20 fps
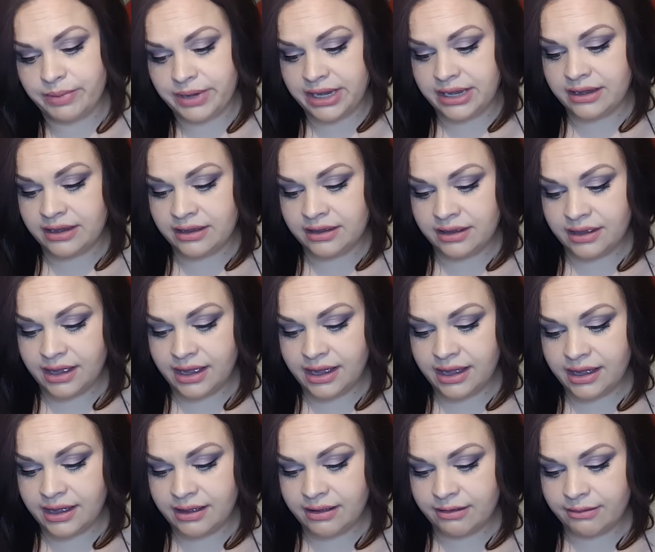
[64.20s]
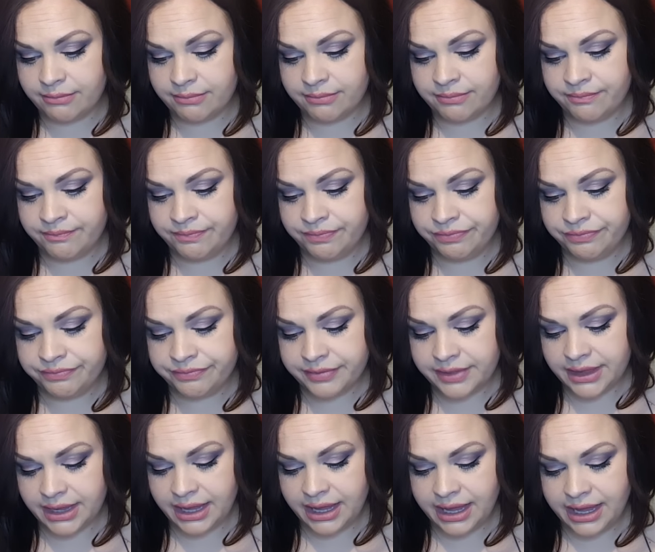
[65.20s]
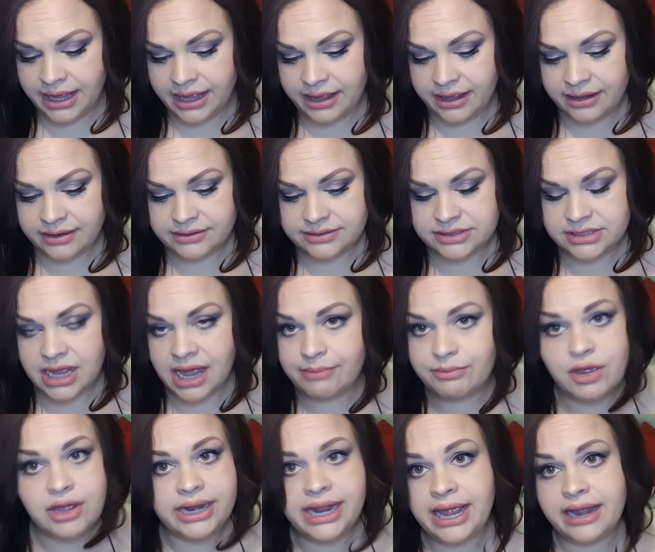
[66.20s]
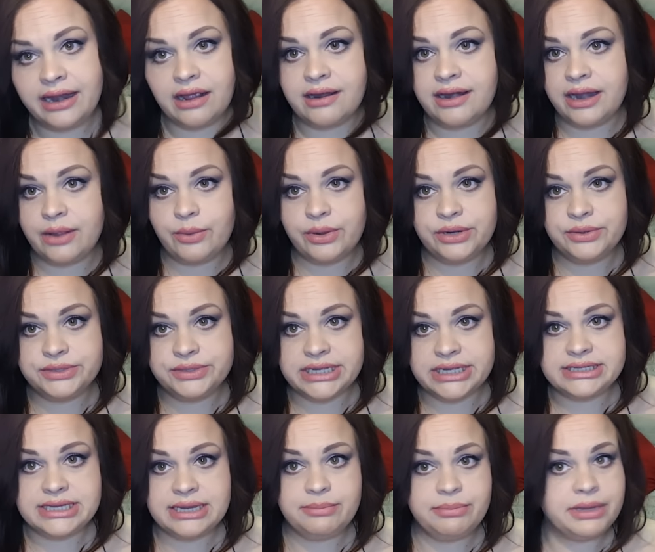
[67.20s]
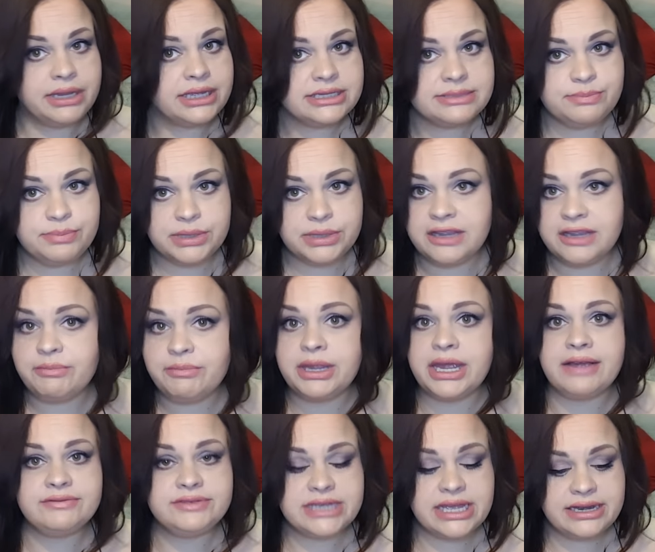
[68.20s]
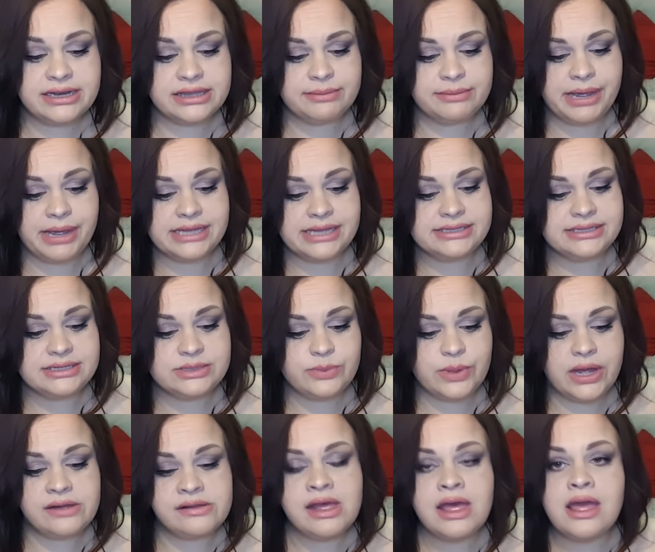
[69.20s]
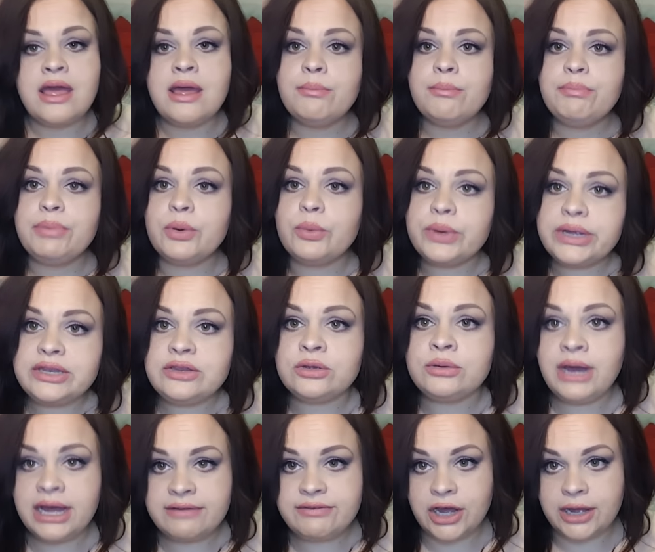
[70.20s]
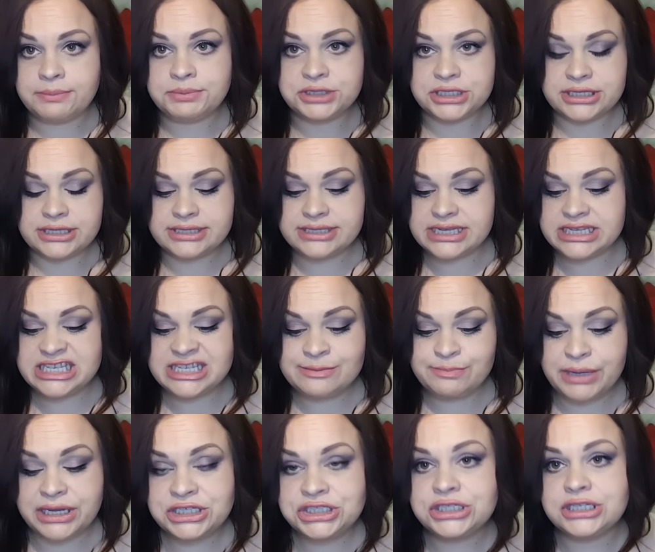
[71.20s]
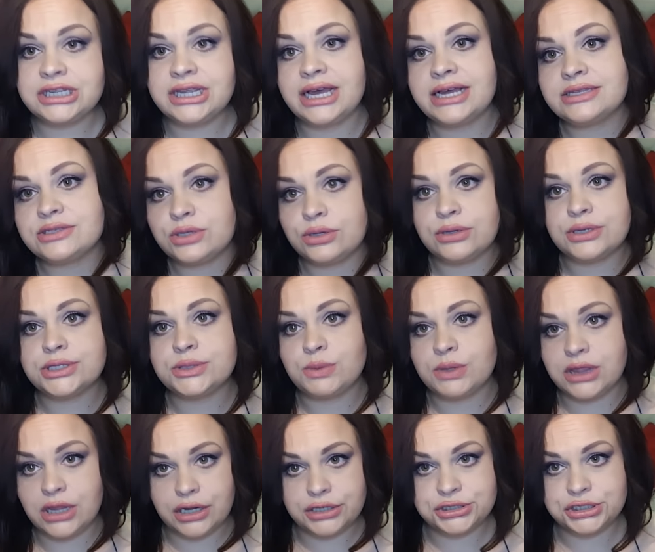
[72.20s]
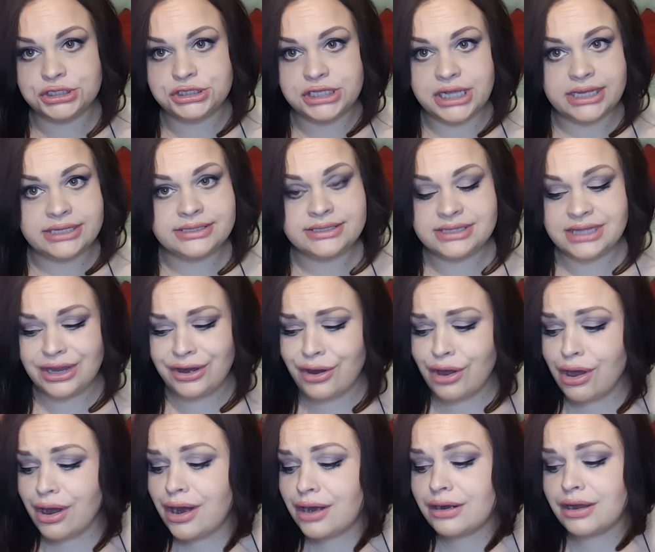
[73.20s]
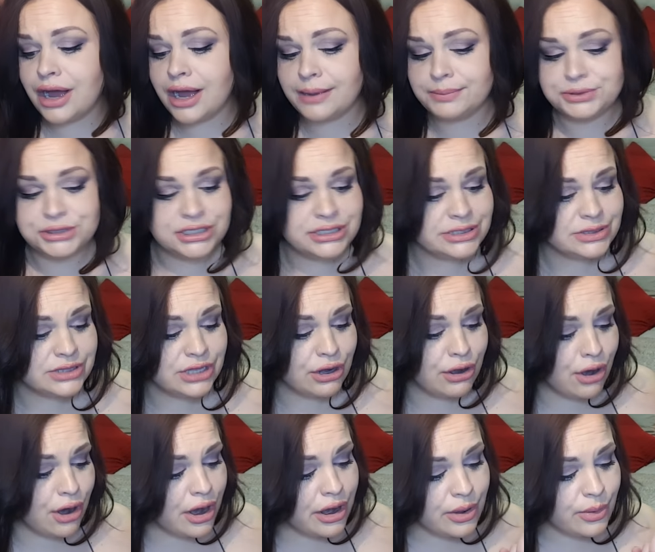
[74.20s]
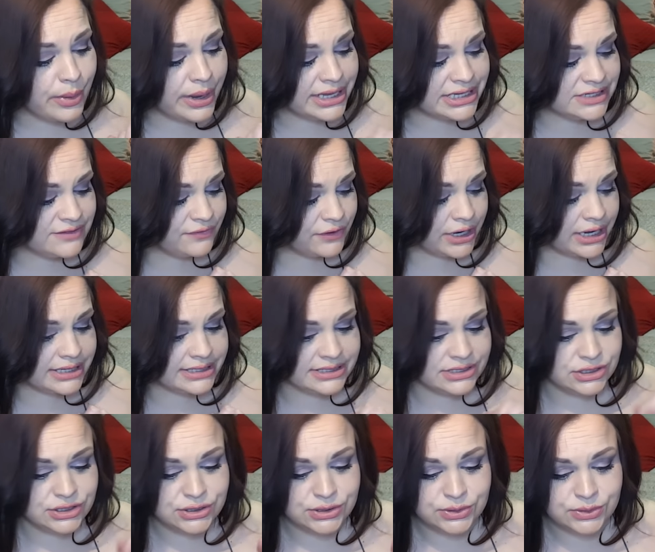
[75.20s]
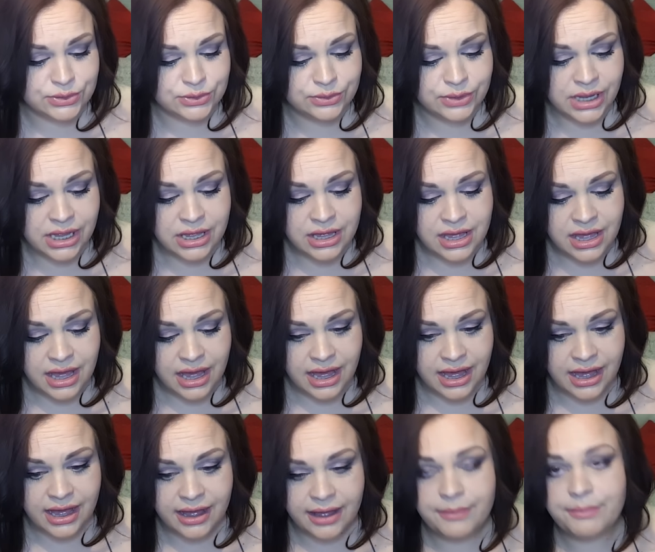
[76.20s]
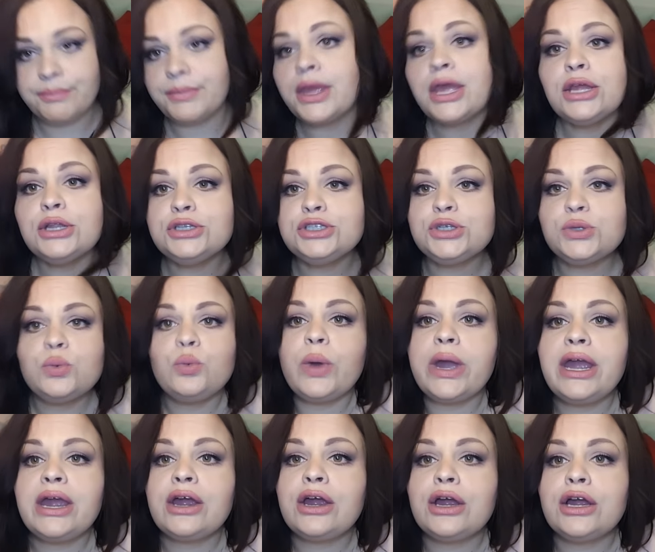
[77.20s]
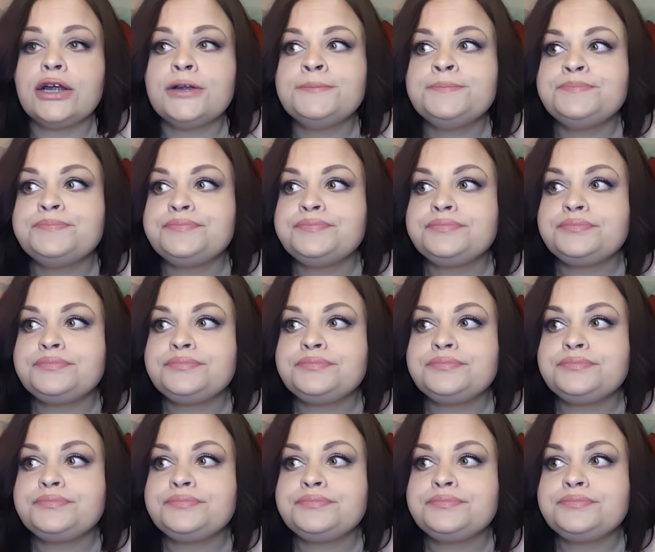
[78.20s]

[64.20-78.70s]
be. Um, and I'm not hating on anyone who does it because believe me, I've done it in the past as well. But we do have options, especially us girls with larger chests. There are options. There are ways for us to um, to wear